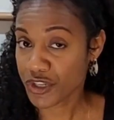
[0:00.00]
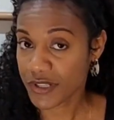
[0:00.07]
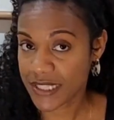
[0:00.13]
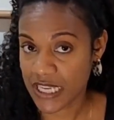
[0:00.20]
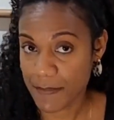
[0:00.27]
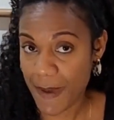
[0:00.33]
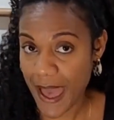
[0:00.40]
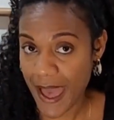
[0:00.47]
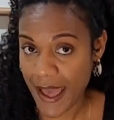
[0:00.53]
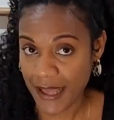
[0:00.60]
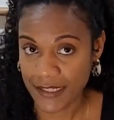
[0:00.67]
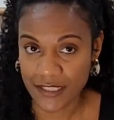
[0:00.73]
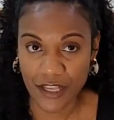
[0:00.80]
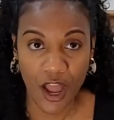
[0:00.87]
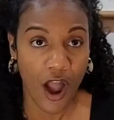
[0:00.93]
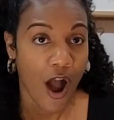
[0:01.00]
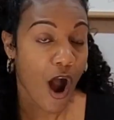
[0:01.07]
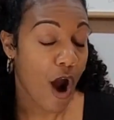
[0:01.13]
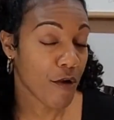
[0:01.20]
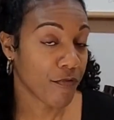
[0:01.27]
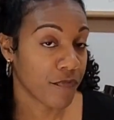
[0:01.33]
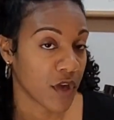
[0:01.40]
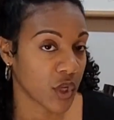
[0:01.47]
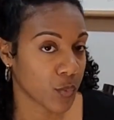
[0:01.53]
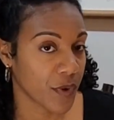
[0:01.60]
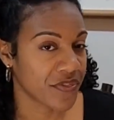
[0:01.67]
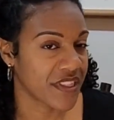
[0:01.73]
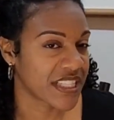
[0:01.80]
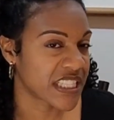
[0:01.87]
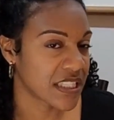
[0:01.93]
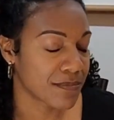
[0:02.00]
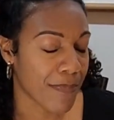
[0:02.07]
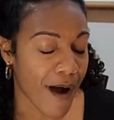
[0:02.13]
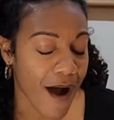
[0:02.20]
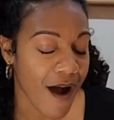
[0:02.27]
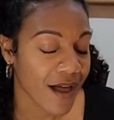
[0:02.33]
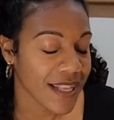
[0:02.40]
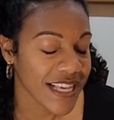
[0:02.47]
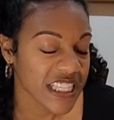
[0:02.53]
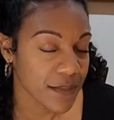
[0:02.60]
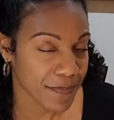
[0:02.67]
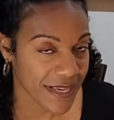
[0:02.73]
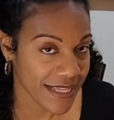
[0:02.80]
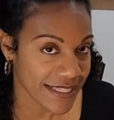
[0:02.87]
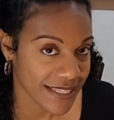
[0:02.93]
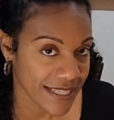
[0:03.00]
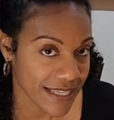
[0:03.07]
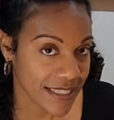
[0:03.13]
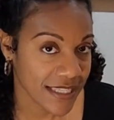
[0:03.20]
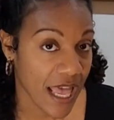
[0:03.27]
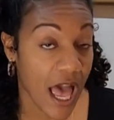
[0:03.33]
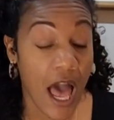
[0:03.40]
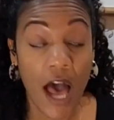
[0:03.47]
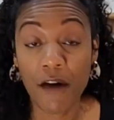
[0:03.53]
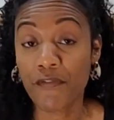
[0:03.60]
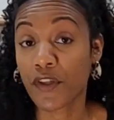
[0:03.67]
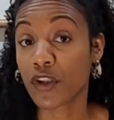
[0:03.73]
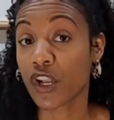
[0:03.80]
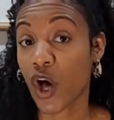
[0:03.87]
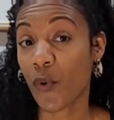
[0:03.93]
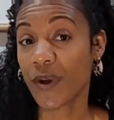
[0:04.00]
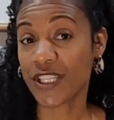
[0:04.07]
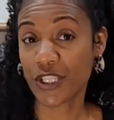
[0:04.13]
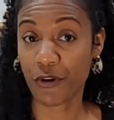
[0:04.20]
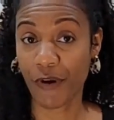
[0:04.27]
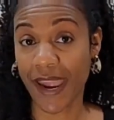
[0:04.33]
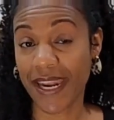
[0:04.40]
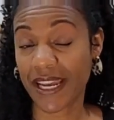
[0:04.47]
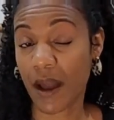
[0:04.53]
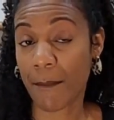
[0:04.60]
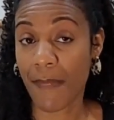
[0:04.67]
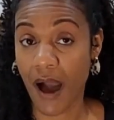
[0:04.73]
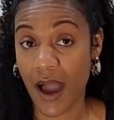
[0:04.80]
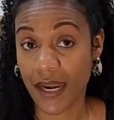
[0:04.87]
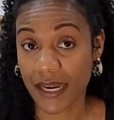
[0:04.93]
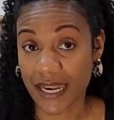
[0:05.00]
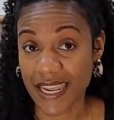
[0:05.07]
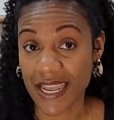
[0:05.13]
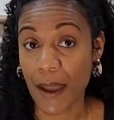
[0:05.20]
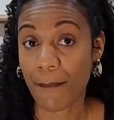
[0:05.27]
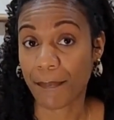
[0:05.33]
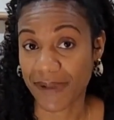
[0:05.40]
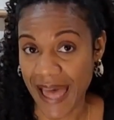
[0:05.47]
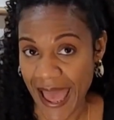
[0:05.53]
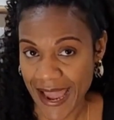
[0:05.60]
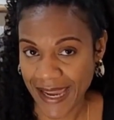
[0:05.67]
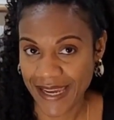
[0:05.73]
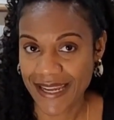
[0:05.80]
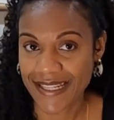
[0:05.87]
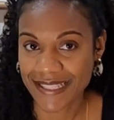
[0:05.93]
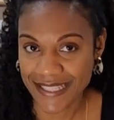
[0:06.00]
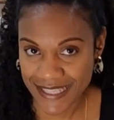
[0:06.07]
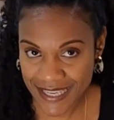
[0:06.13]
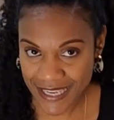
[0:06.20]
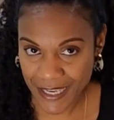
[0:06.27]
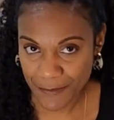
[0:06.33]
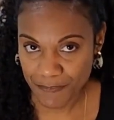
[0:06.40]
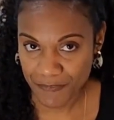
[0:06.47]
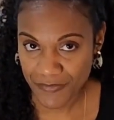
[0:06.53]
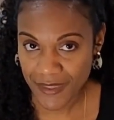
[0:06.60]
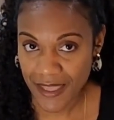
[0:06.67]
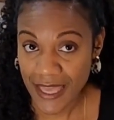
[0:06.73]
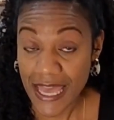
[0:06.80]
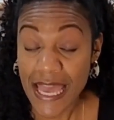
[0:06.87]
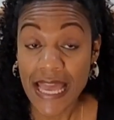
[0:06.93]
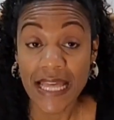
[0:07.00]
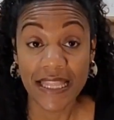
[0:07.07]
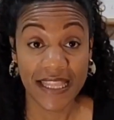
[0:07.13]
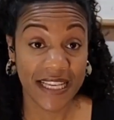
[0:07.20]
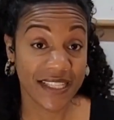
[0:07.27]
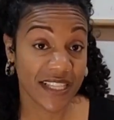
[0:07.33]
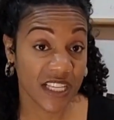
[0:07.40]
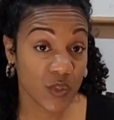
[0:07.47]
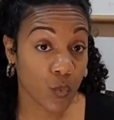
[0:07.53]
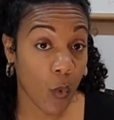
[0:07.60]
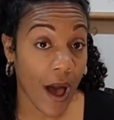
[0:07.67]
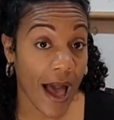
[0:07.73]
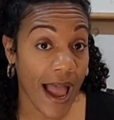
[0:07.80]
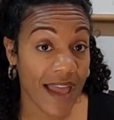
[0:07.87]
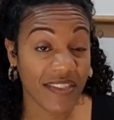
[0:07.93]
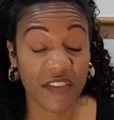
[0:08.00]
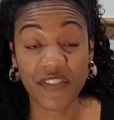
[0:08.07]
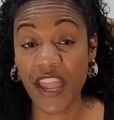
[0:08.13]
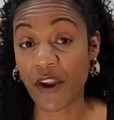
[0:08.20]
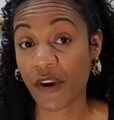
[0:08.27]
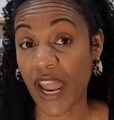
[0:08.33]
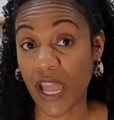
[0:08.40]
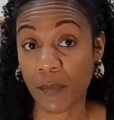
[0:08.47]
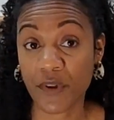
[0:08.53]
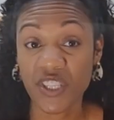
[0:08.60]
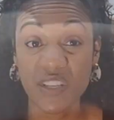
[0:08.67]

tea bags are filled with the smallest pieces of the lowest grade commodity black tea. This is why that they are able to